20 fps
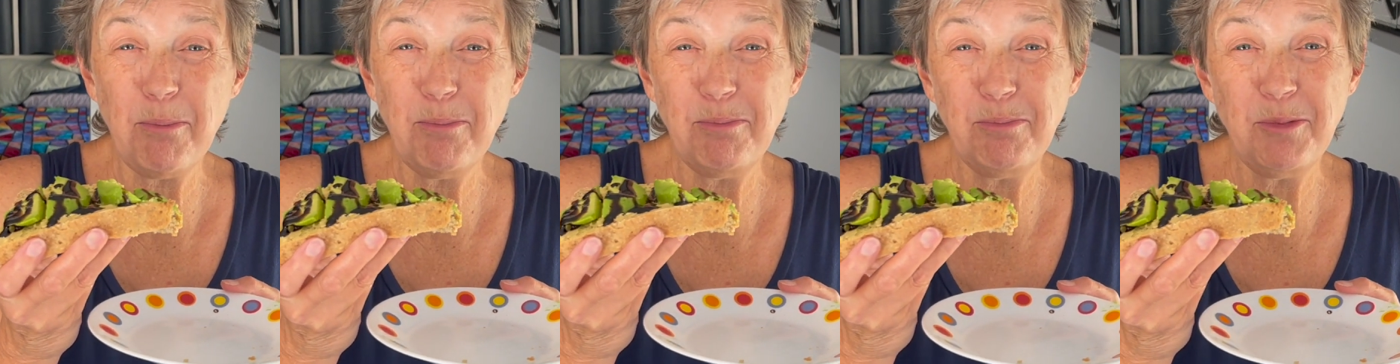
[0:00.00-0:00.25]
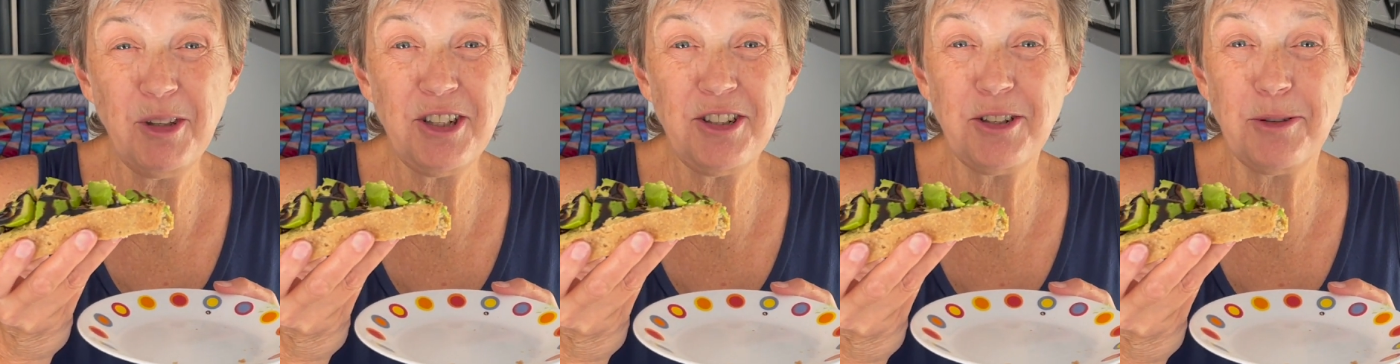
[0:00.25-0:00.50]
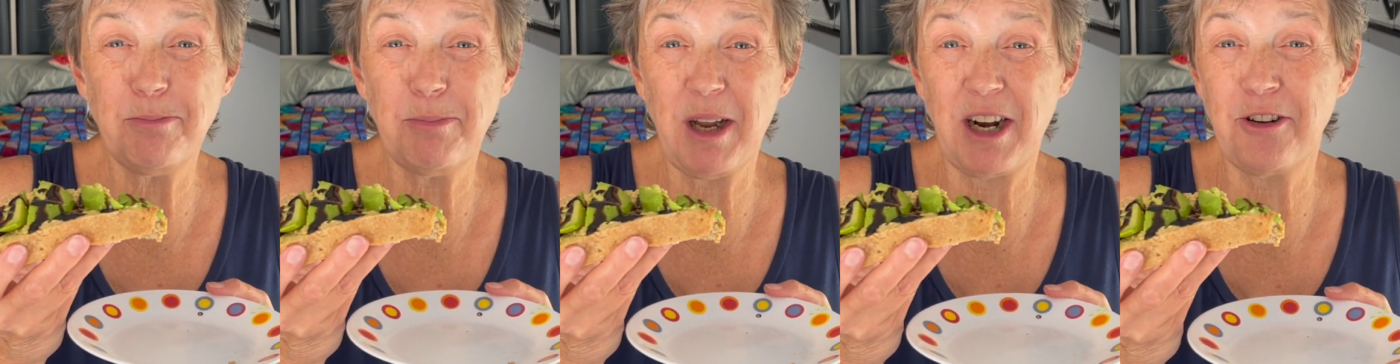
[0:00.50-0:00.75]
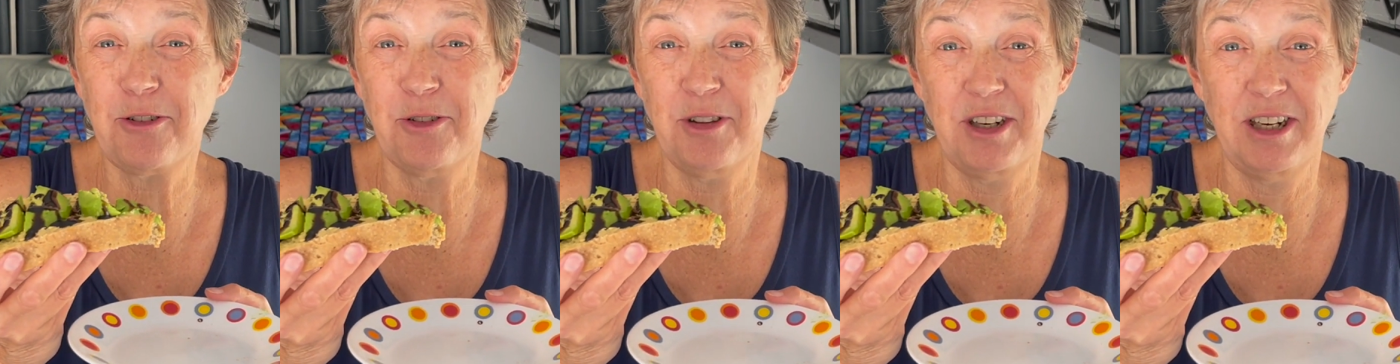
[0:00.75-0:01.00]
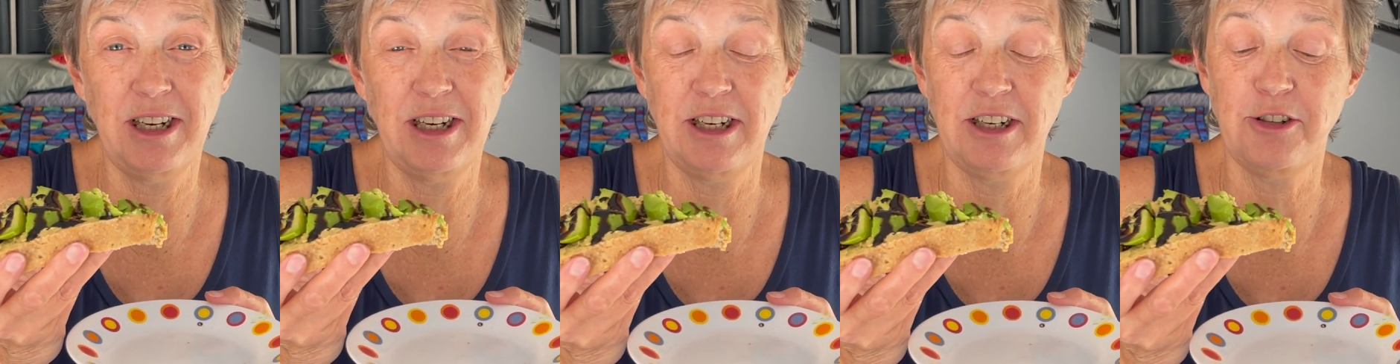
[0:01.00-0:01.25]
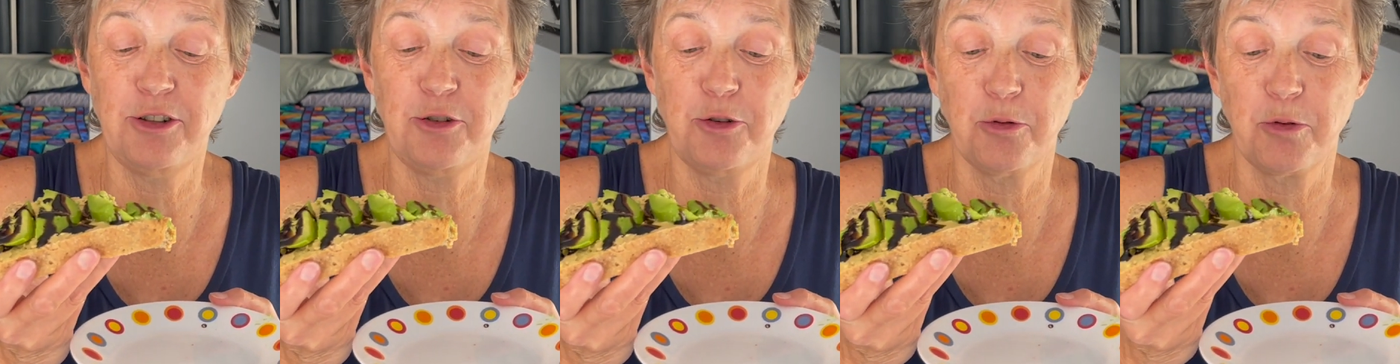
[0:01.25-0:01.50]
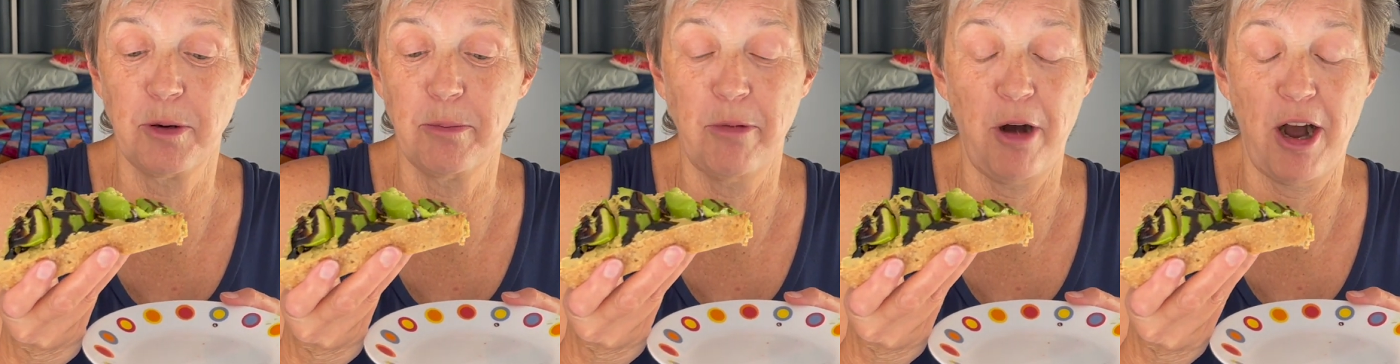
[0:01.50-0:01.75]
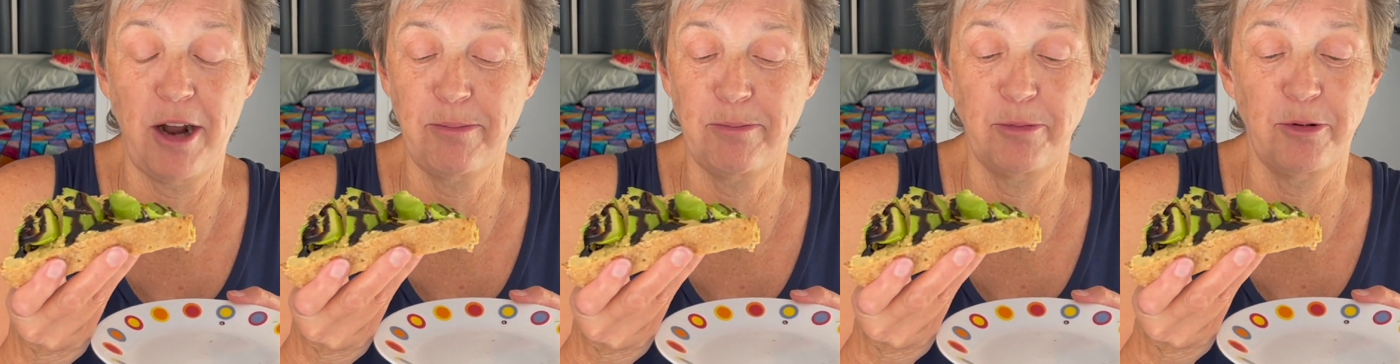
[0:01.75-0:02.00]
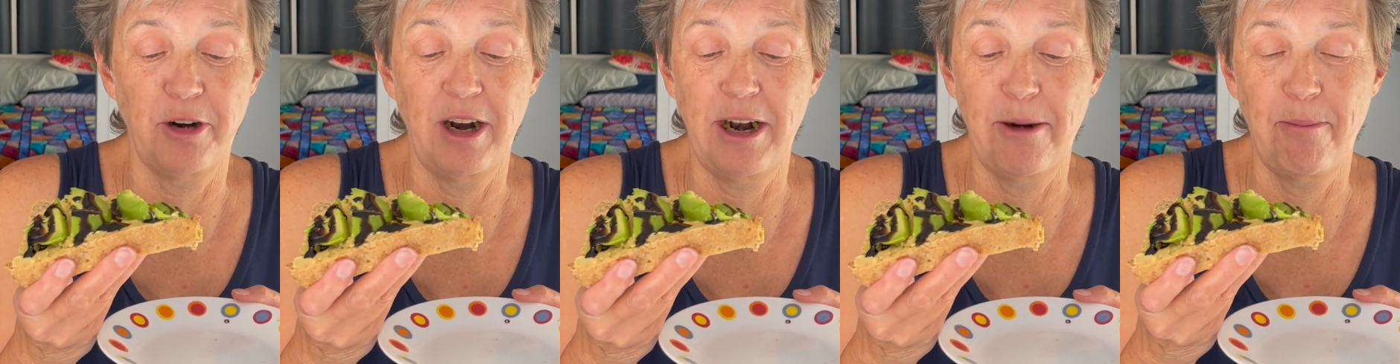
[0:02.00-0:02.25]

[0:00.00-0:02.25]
This is better than any store-bought bread.